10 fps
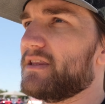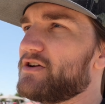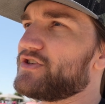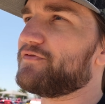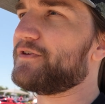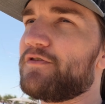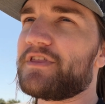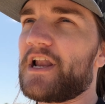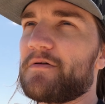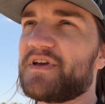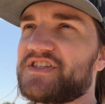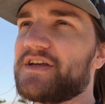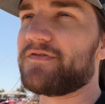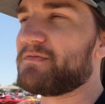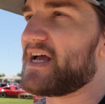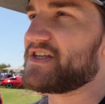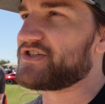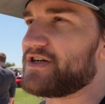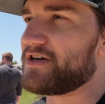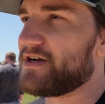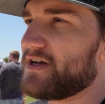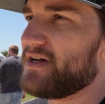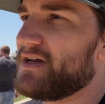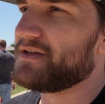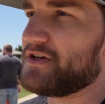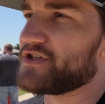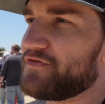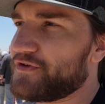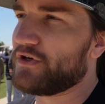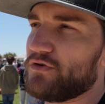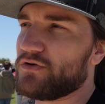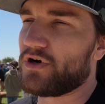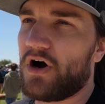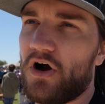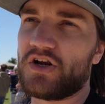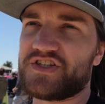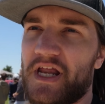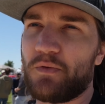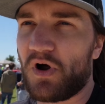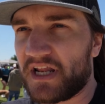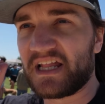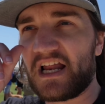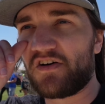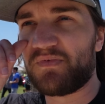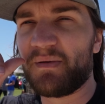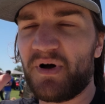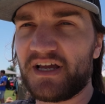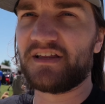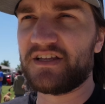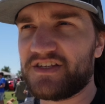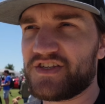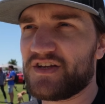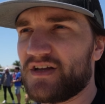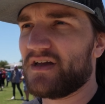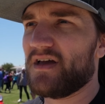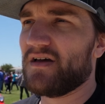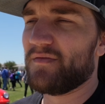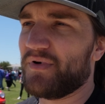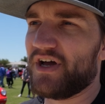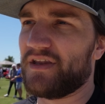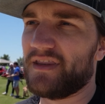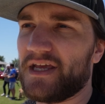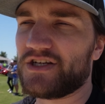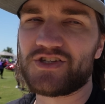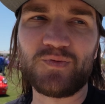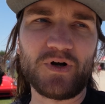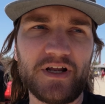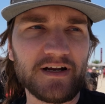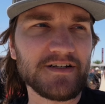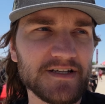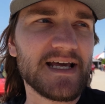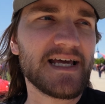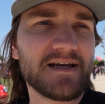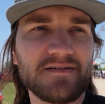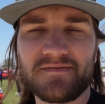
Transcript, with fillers: There's a few that are missing from last year, there's a few cars that I wanted to get off my bucket list, but they just weren't here today.